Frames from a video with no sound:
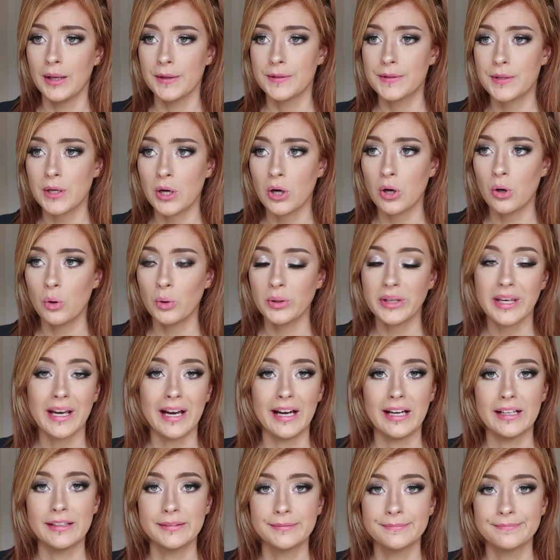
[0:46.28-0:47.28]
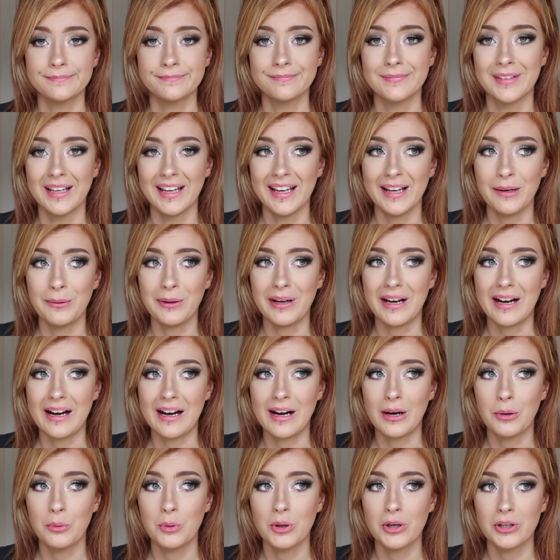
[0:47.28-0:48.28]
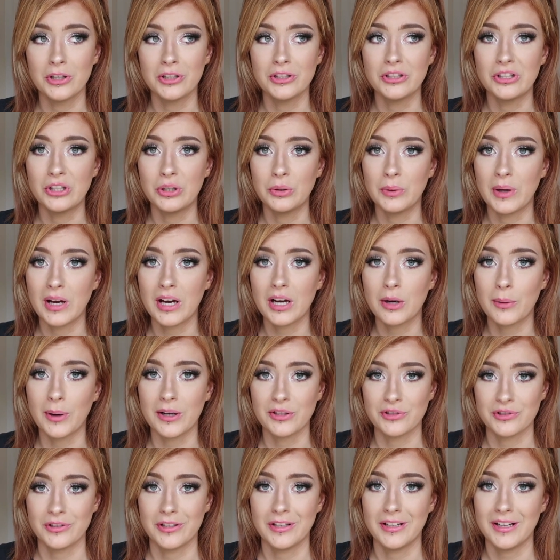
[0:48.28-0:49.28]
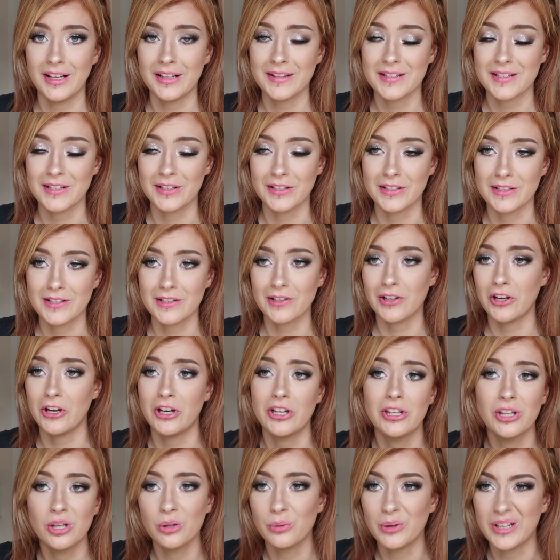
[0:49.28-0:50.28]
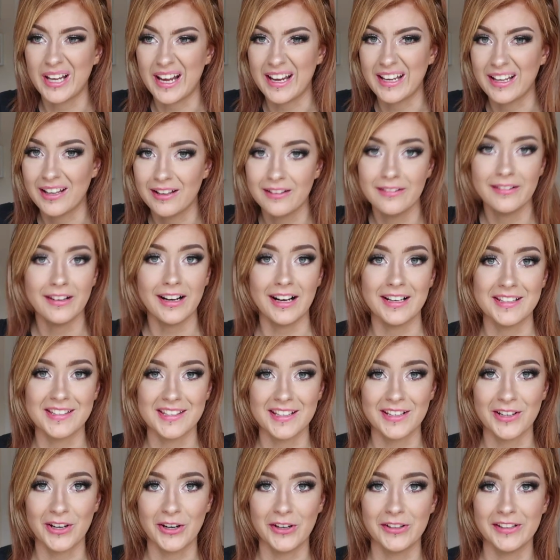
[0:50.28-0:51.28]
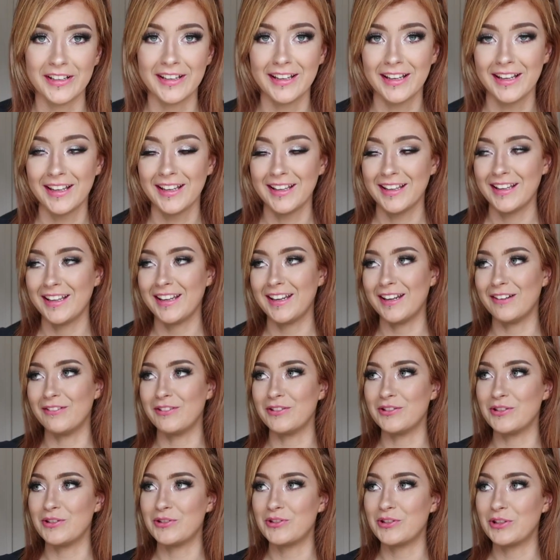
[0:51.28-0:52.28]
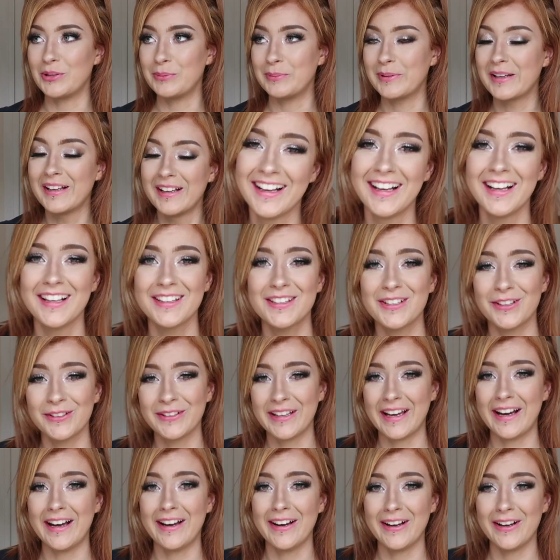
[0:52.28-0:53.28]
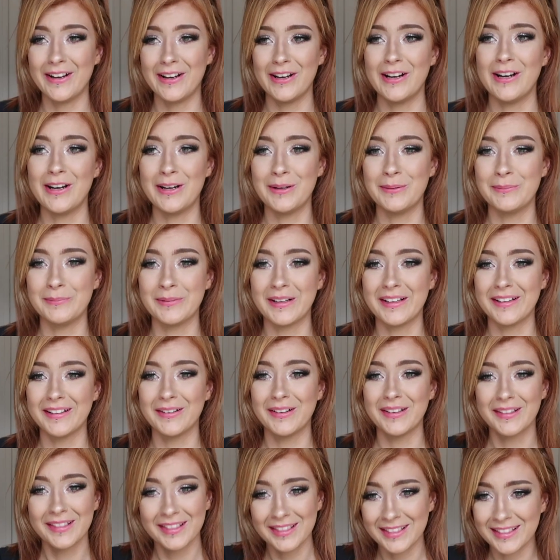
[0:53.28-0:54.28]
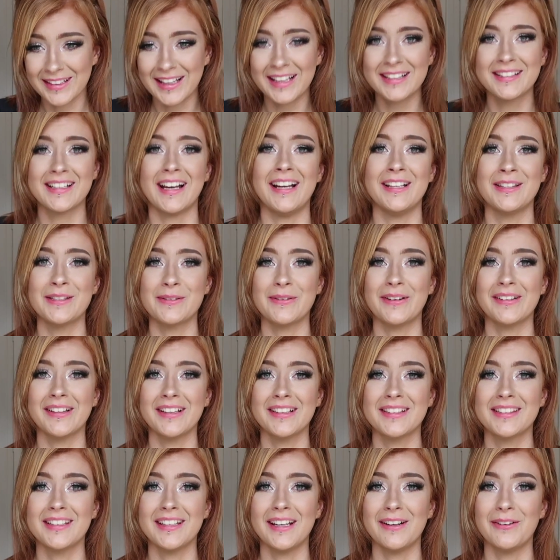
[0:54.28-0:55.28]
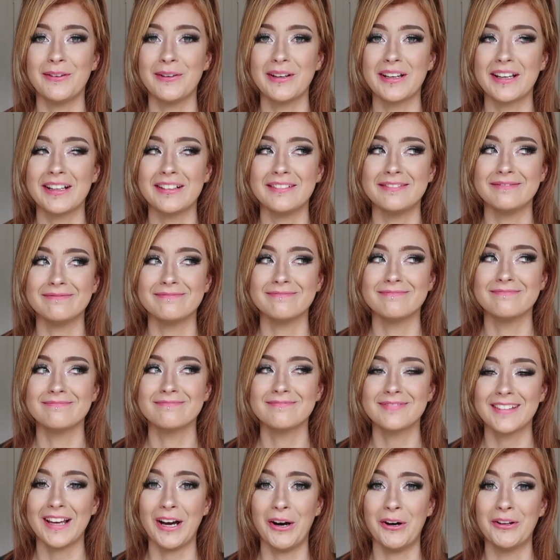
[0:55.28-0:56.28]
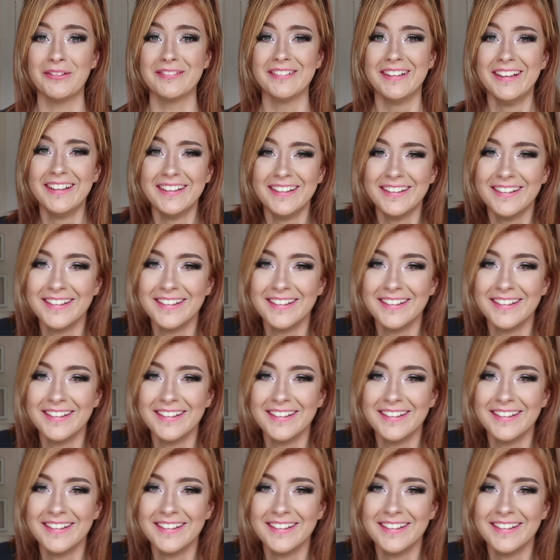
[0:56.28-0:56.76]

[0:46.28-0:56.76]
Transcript: So yeah, here we are. We're going to do a question and answers, a Q&A as they call it here on YouTube. So yeah, let's get into it. Let's see how we can get on.